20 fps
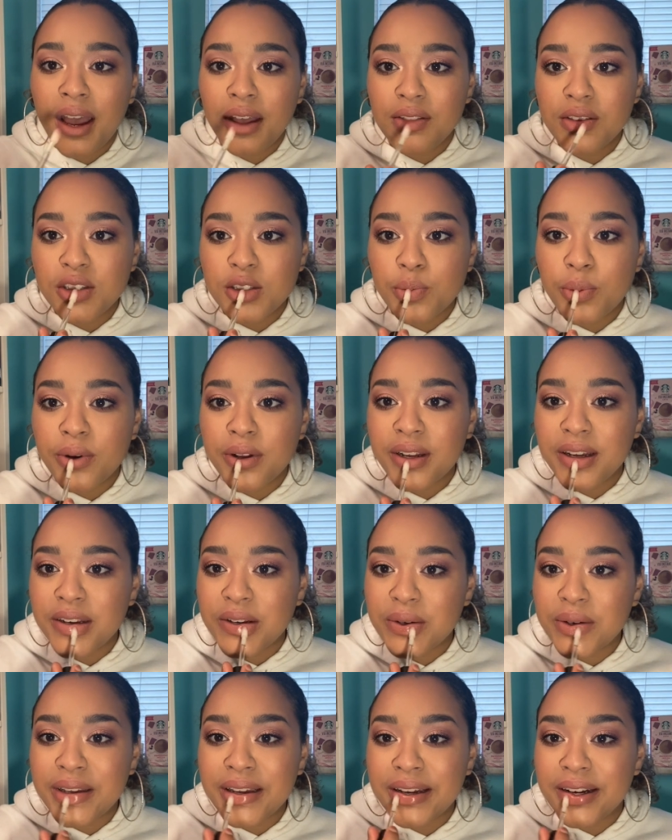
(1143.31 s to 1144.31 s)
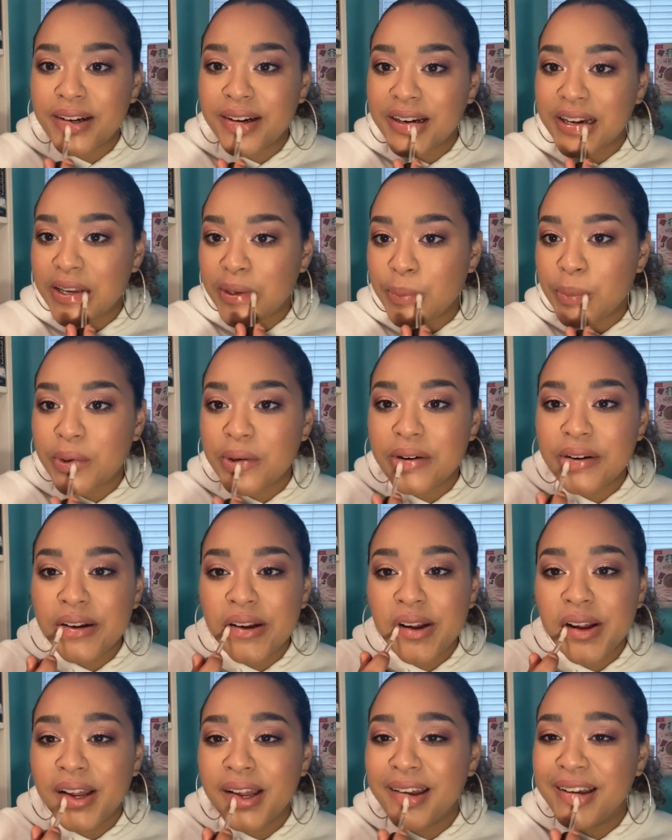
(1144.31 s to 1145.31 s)
At this point, I don't care
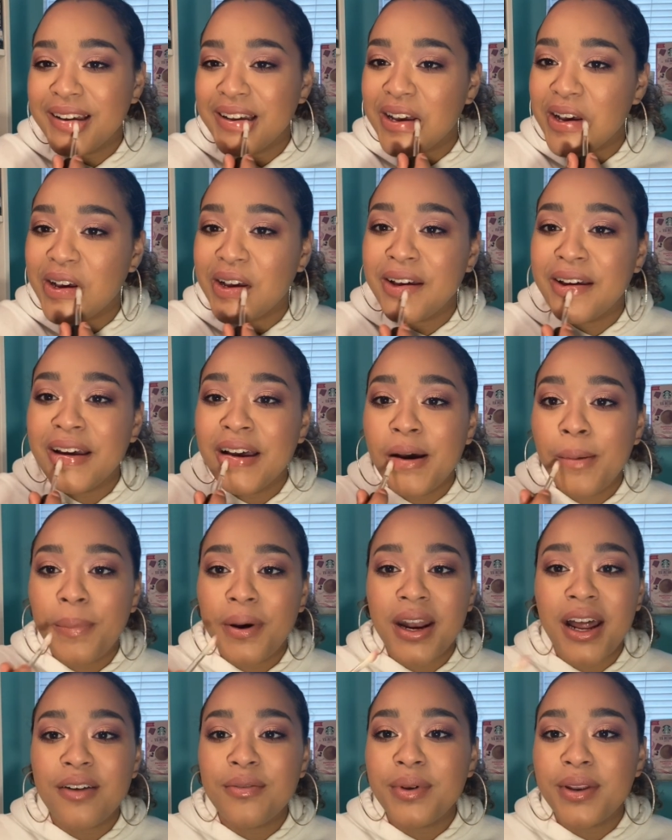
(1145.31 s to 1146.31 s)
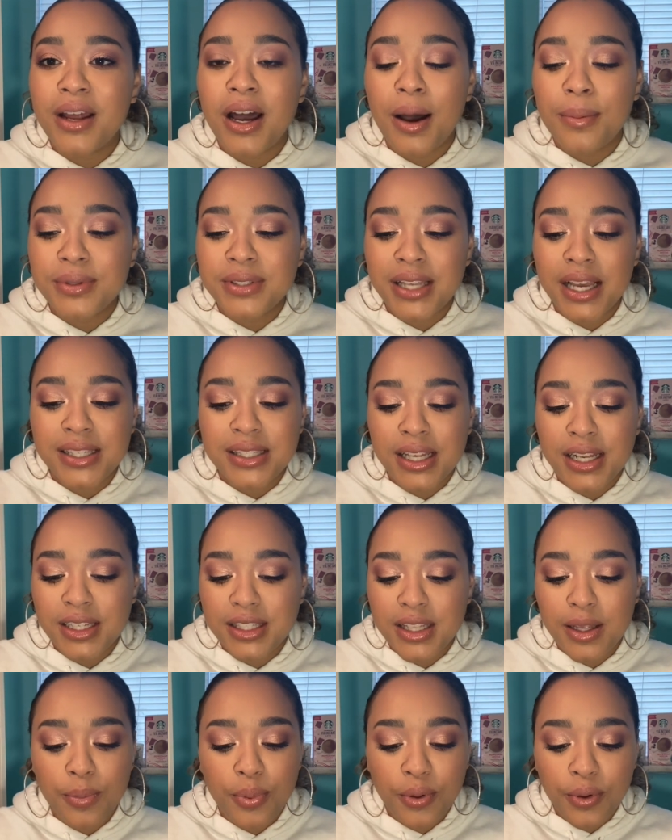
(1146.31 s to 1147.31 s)
anymore. But I've been obsessed. It
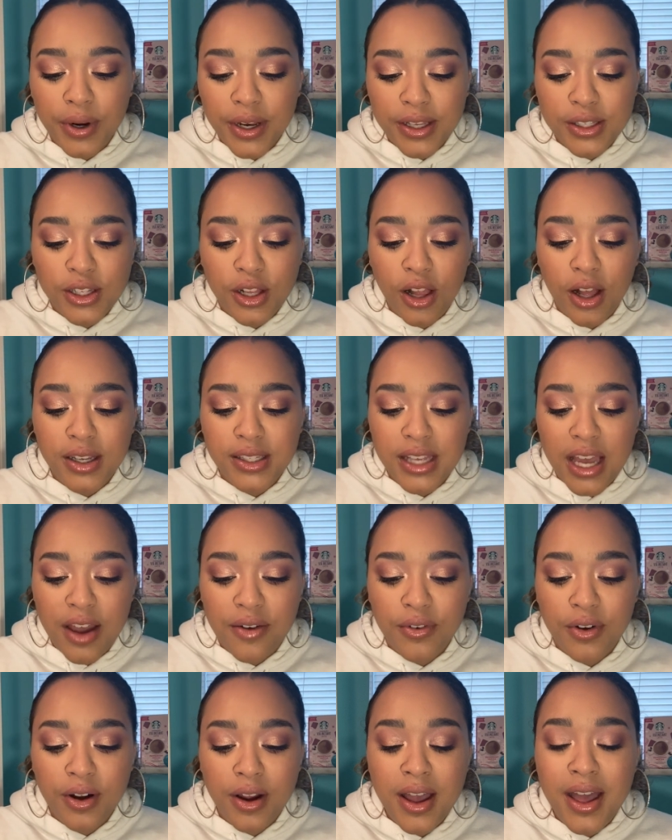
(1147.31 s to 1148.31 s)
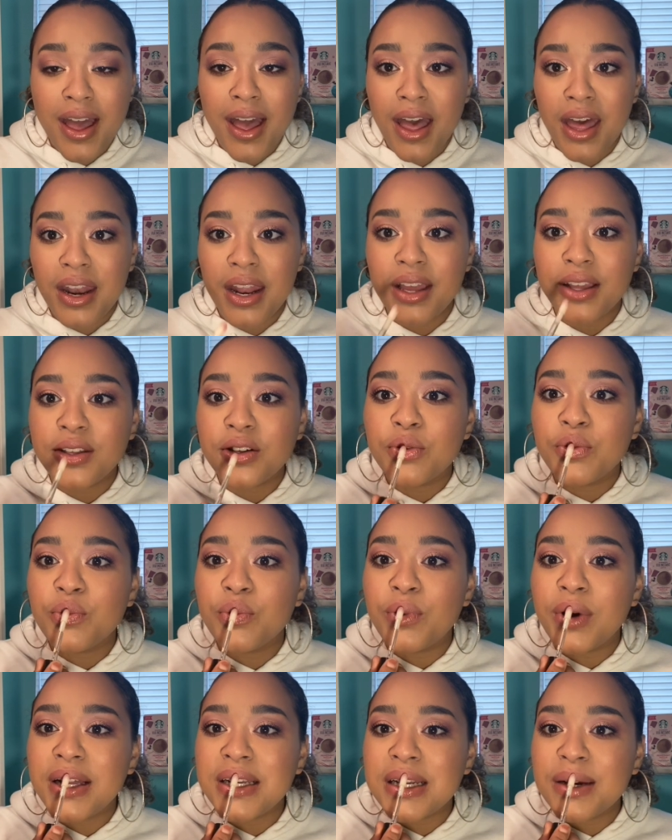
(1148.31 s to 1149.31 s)
is the prettiest gloss ever. And
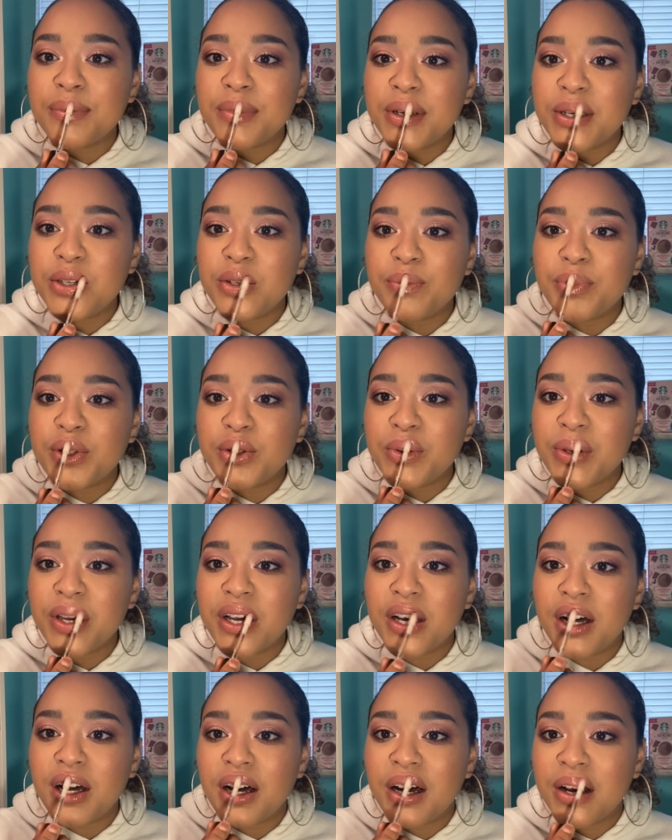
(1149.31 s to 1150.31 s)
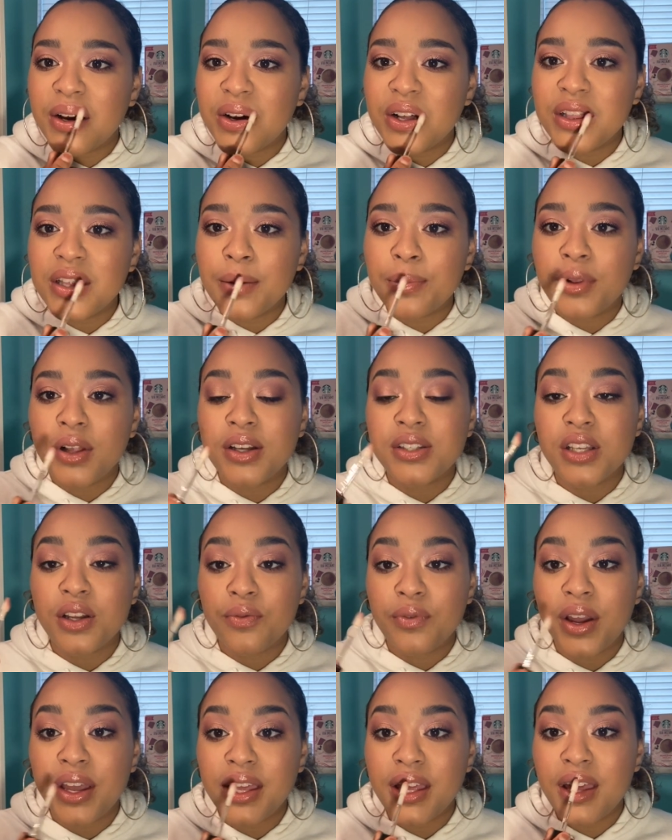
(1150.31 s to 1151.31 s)
I'm gonna be doing a lip
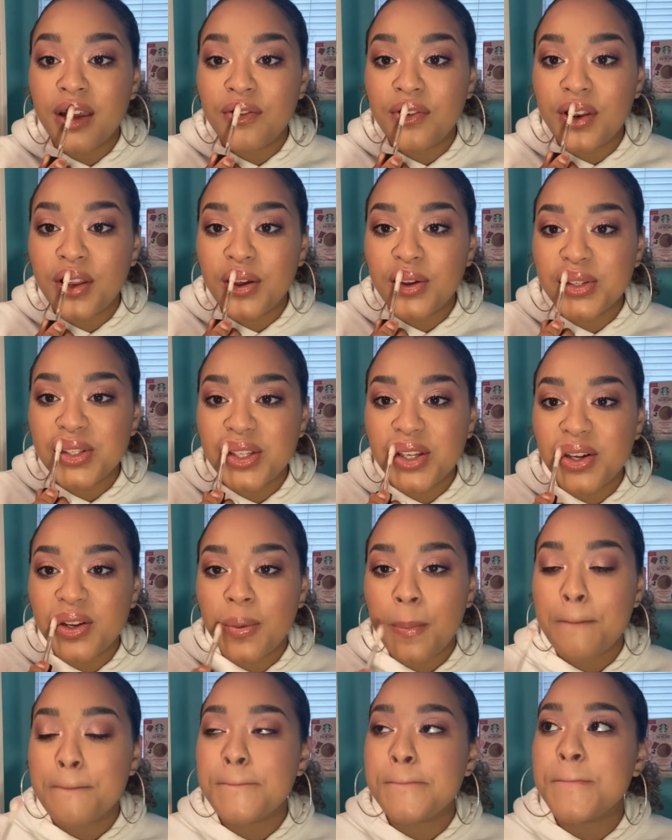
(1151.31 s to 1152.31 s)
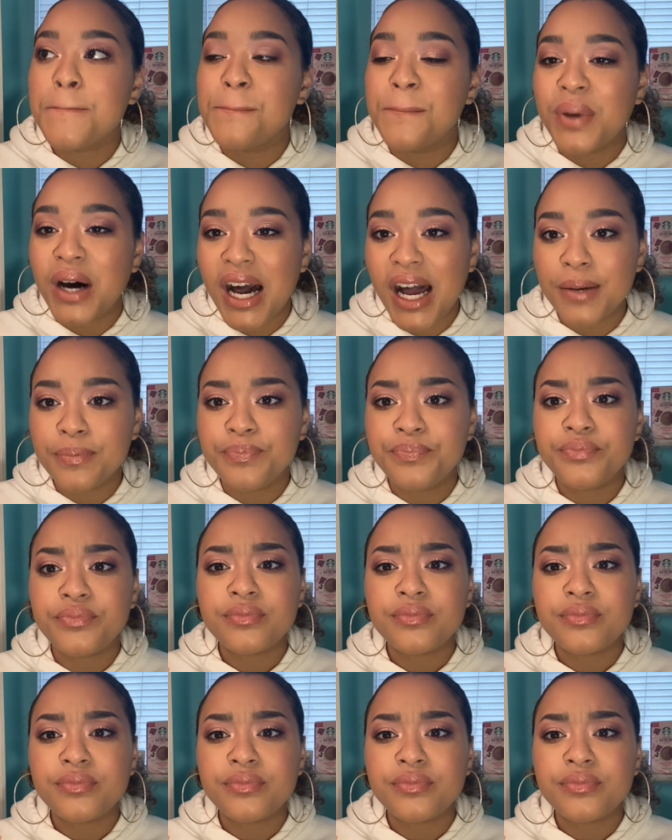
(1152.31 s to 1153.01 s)
glossing ranking video soon, but